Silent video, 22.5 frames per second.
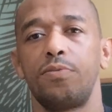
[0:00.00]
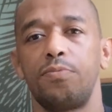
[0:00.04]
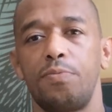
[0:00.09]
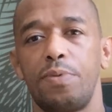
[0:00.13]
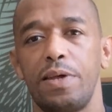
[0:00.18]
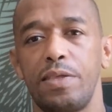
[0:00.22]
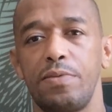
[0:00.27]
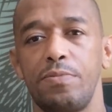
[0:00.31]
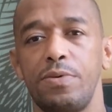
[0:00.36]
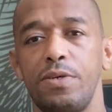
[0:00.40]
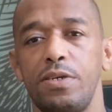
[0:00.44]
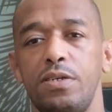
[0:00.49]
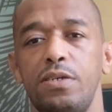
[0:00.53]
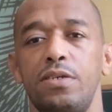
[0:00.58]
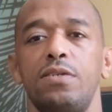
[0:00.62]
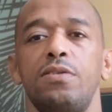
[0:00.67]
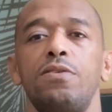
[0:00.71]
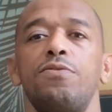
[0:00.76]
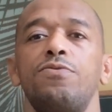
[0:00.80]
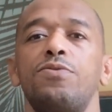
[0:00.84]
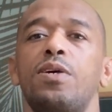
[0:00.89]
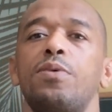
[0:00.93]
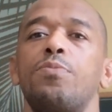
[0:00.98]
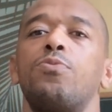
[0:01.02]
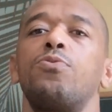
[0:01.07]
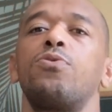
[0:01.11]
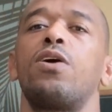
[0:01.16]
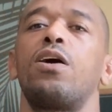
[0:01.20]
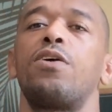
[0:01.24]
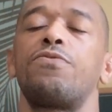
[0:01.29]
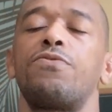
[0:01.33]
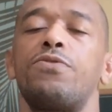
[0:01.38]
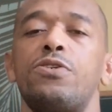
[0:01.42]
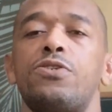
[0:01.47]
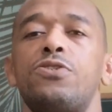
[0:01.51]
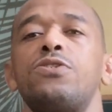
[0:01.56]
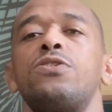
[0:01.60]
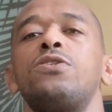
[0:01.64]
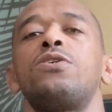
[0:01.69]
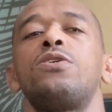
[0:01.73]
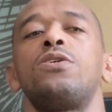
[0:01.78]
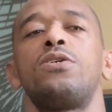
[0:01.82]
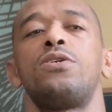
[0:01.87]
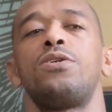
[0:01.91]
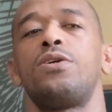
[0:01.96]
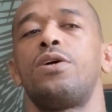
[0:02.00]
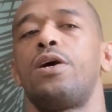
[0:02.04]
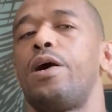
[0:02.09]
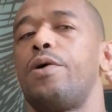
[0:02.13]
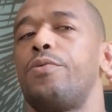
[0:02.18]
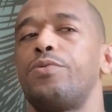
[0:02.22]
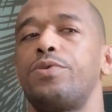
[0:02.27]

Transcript: Plan B, if they pull guard first, I